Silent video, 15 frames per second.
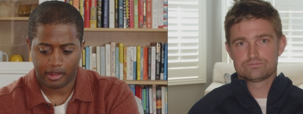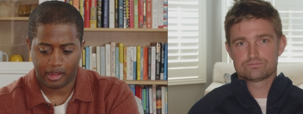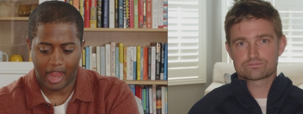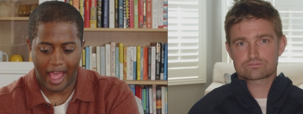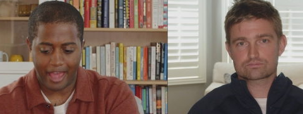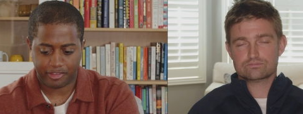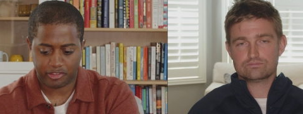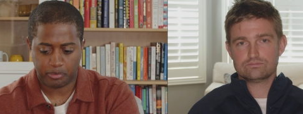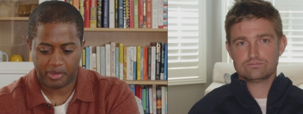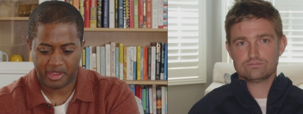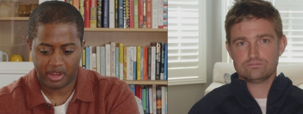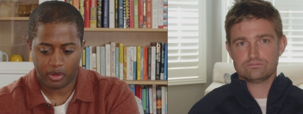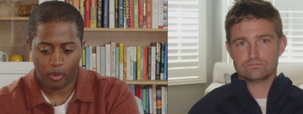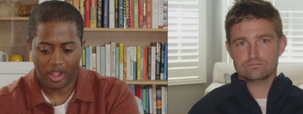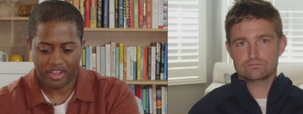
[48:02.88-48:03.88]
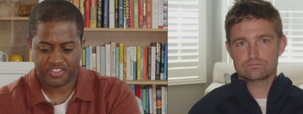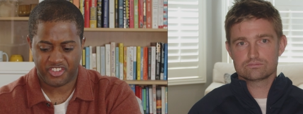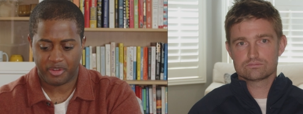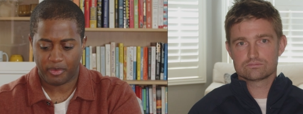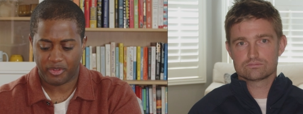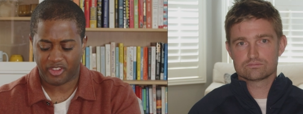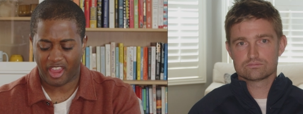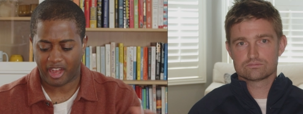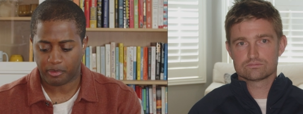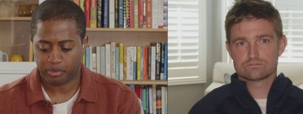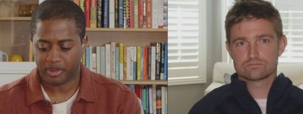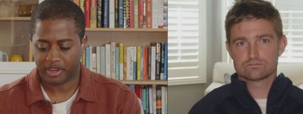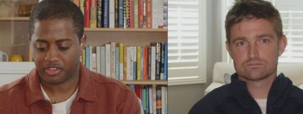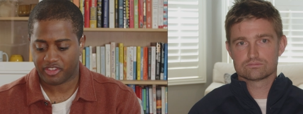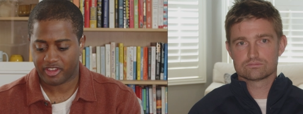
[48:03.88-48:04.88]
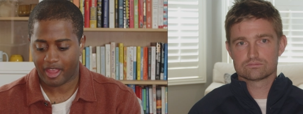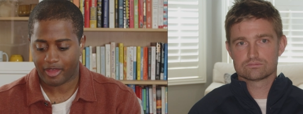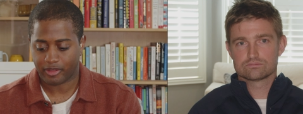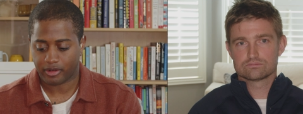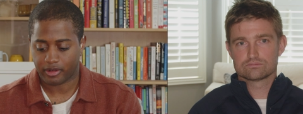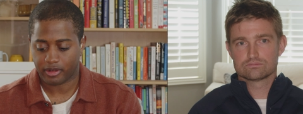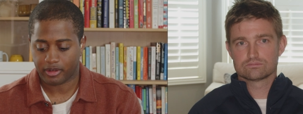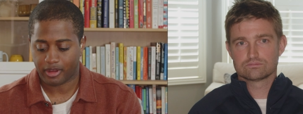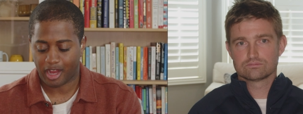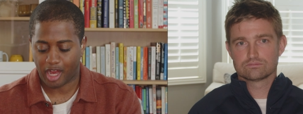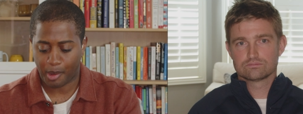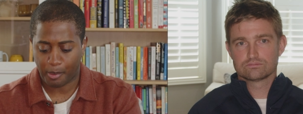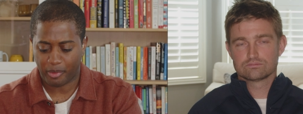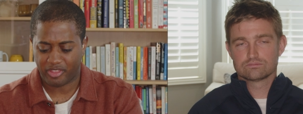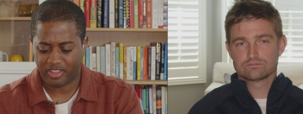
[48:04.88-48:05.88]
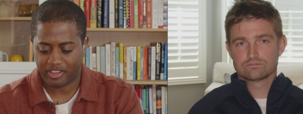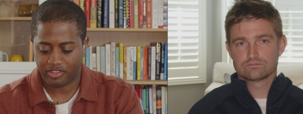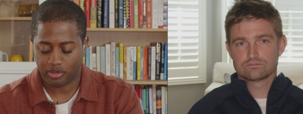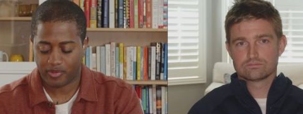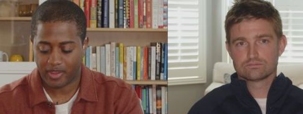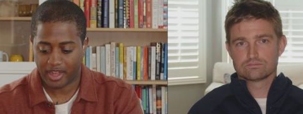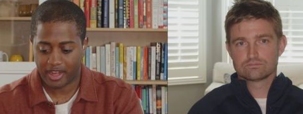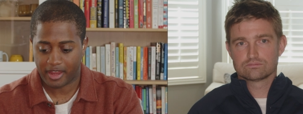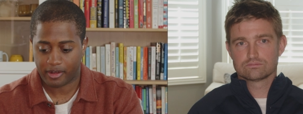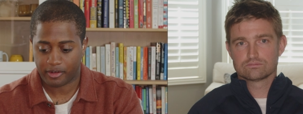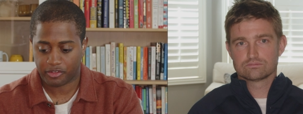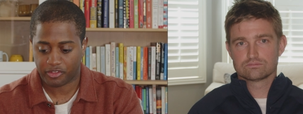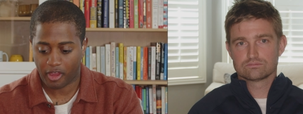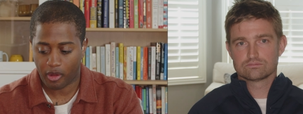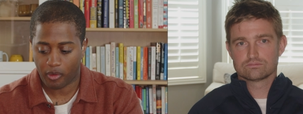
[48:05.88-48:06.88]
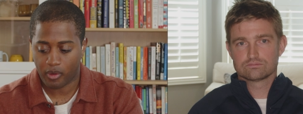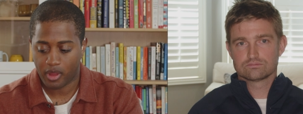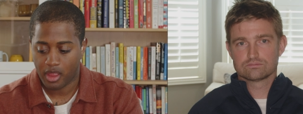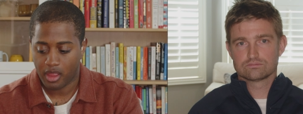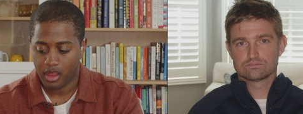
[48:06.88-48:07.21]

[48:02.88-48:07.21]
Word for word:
Speaker 1: last big question, which kind of brings together a couple of things you've hit here. So